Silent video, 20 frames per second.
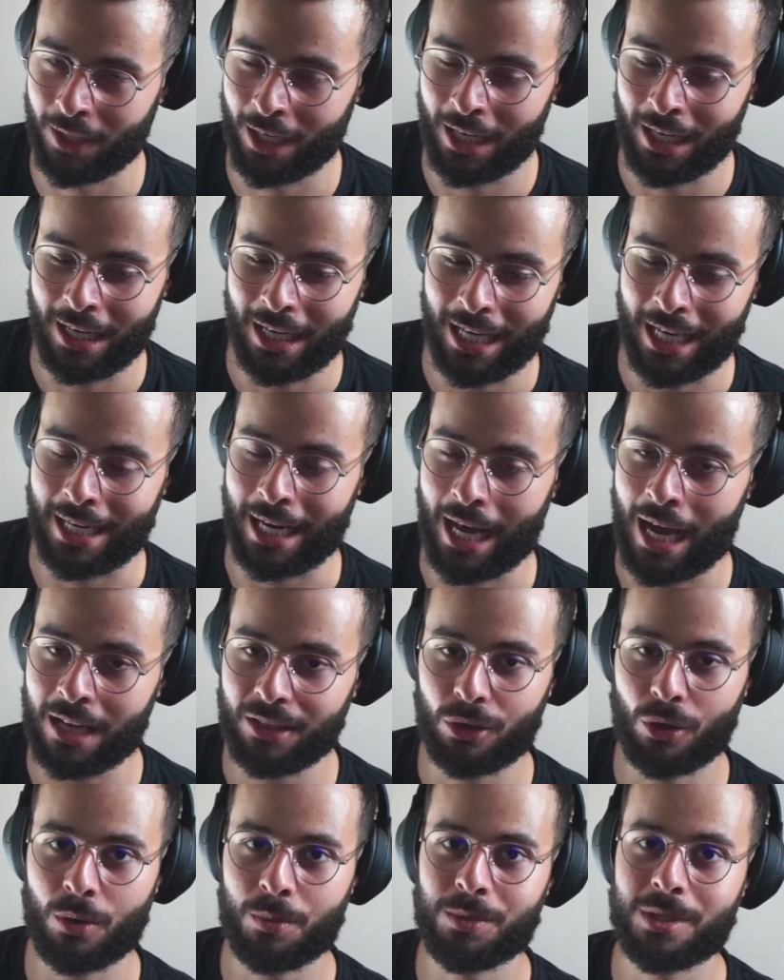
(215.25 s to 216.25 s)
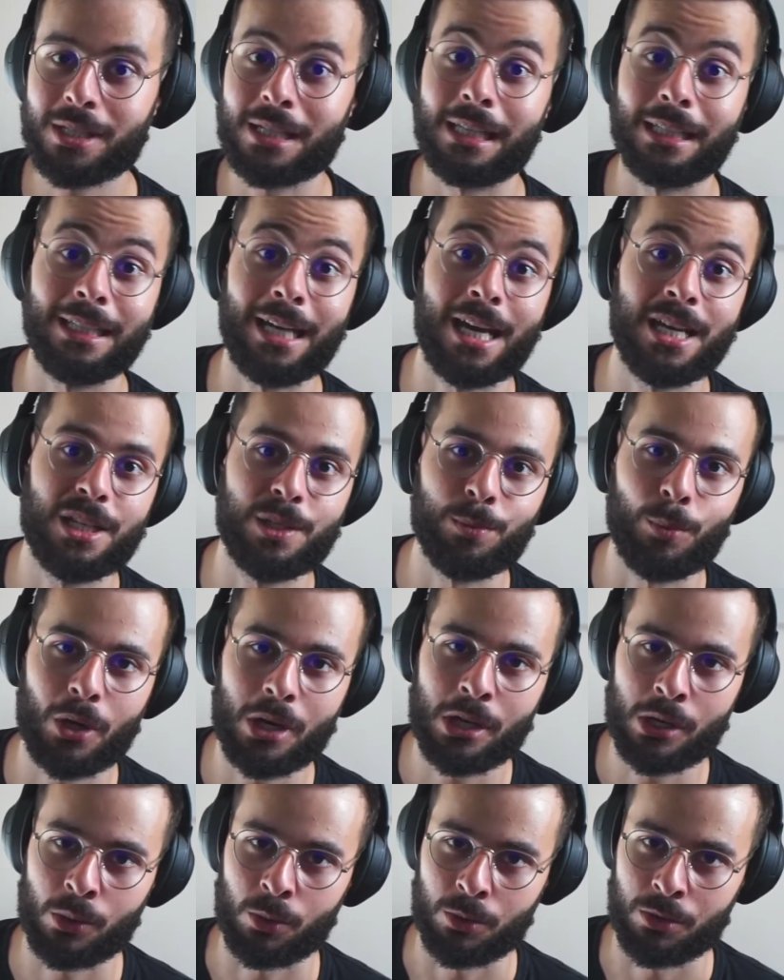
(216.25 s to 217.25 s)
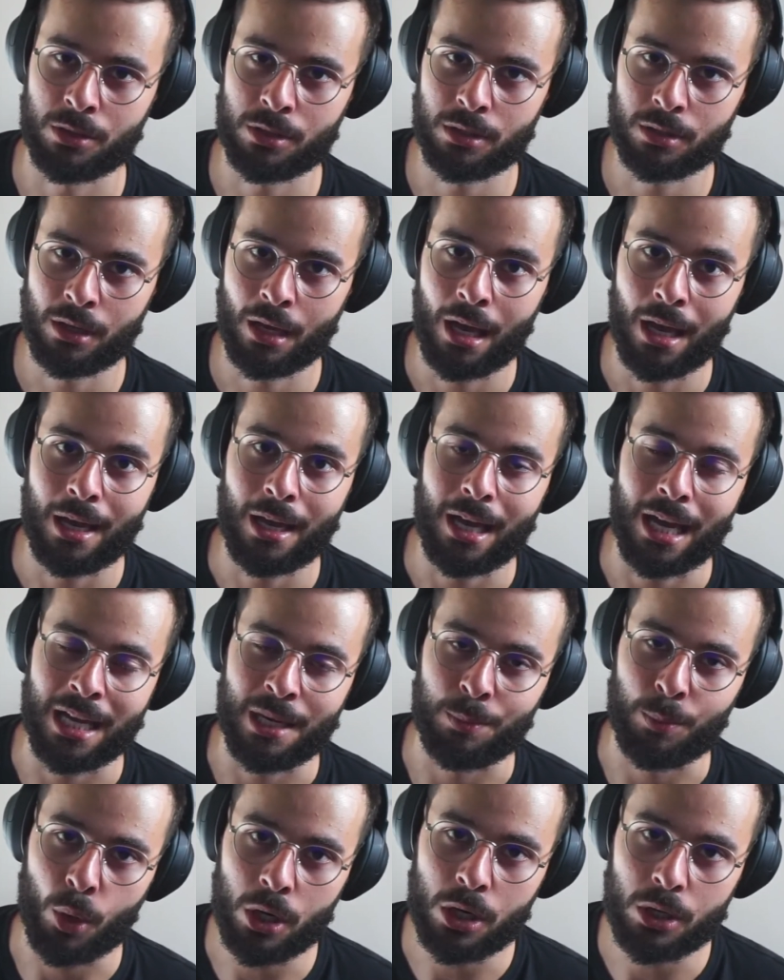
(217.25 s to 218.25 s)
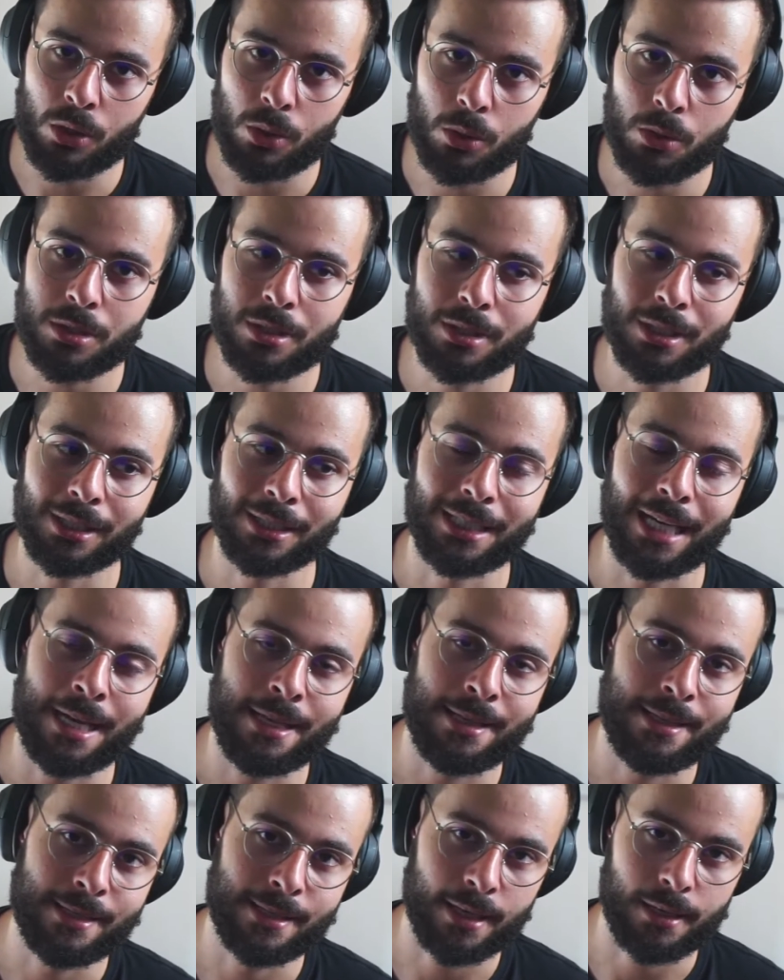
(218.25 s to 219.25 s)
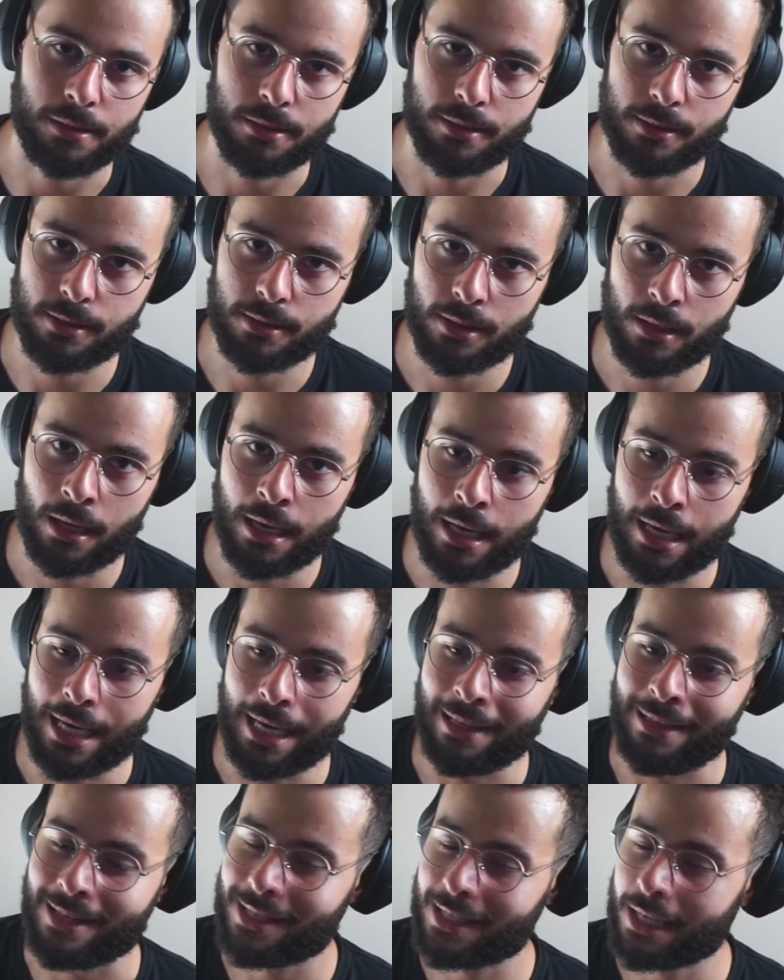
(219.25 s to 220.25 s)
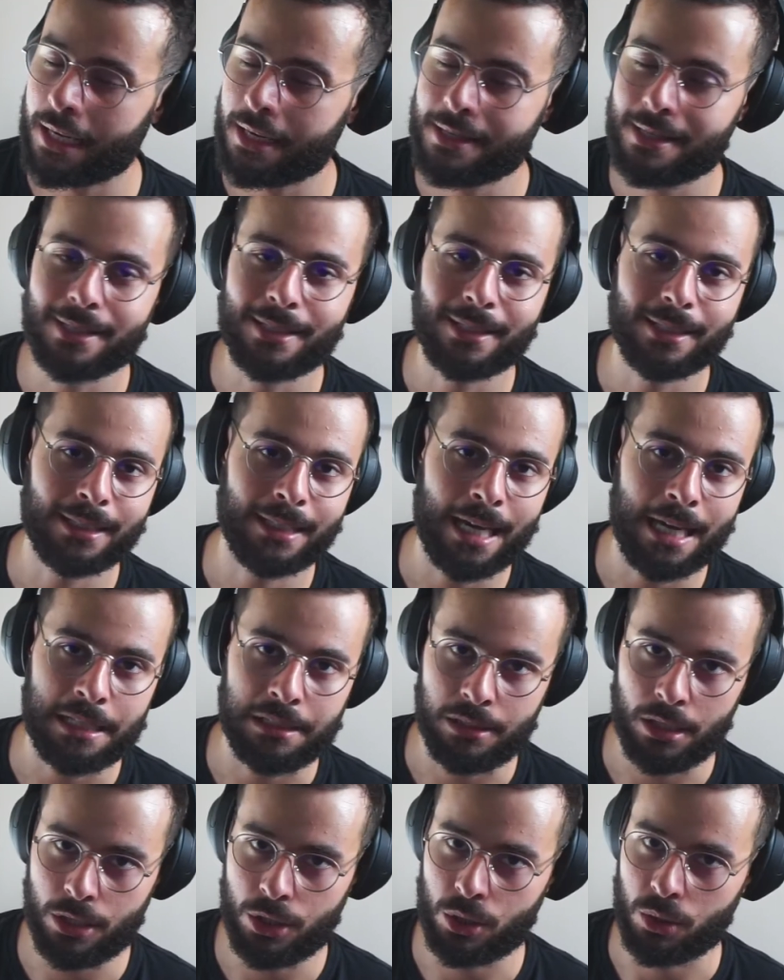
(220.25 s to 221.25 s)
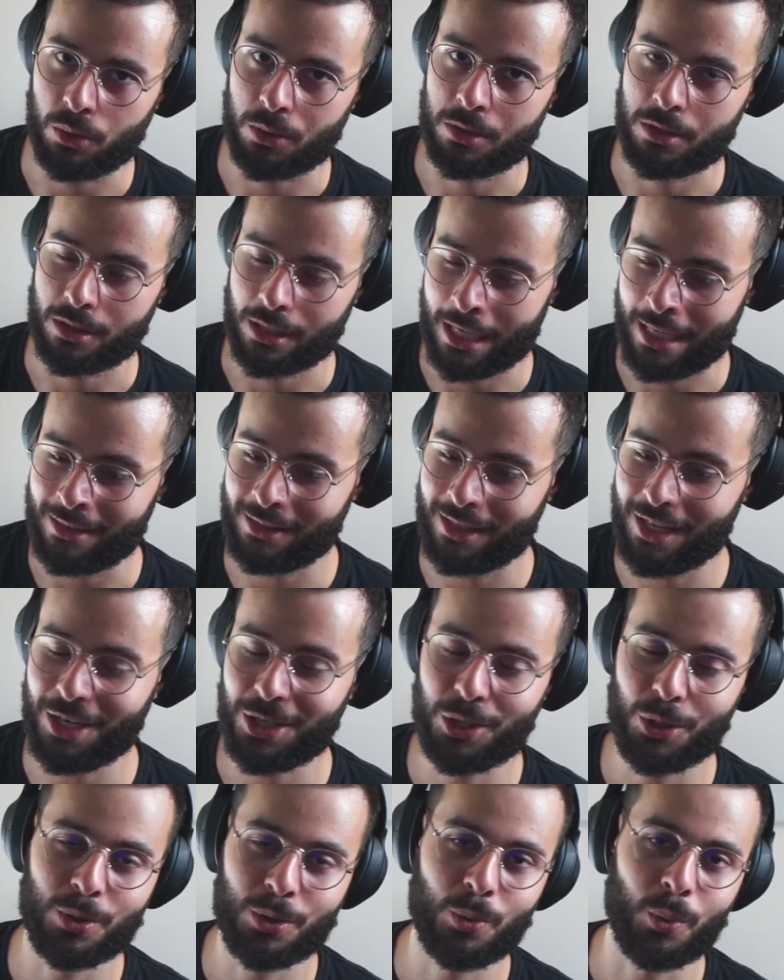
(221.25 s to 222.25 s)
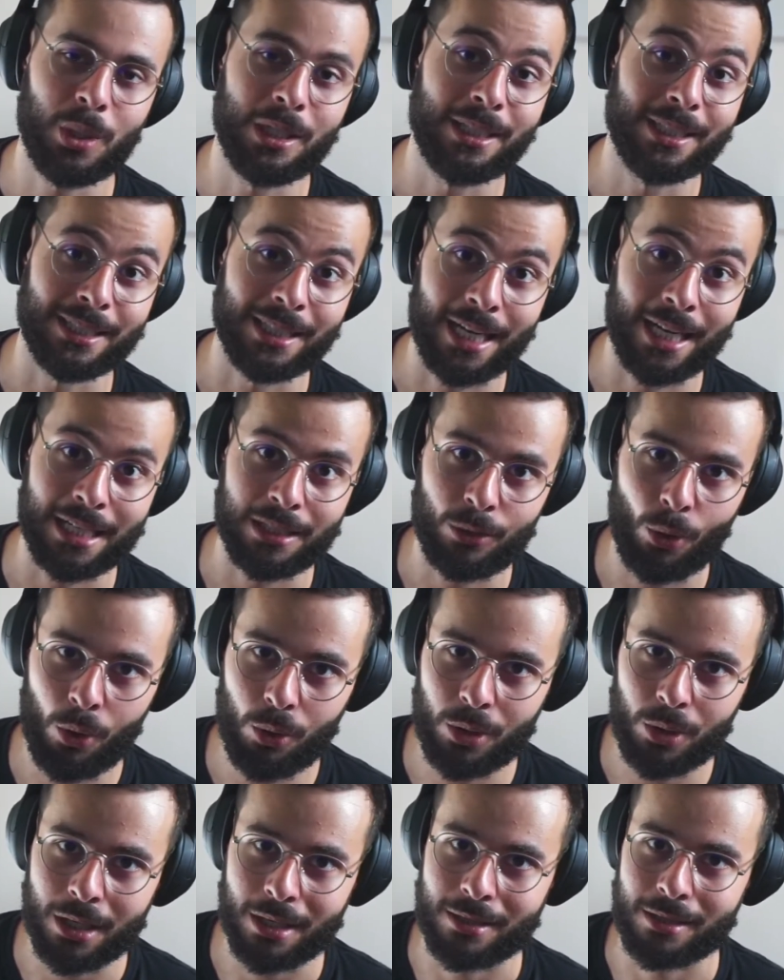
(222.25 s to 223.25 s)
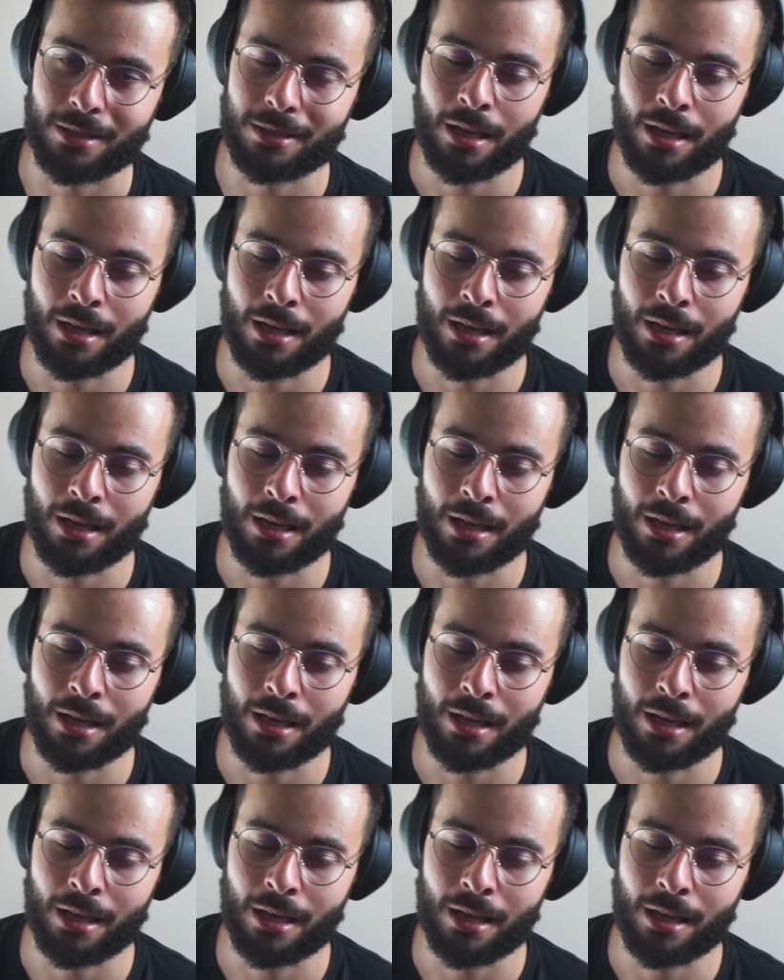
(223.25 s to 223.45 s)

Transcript: And atoms create molecules, and molecules create cells, and cells create tissues, and tissues will create organs.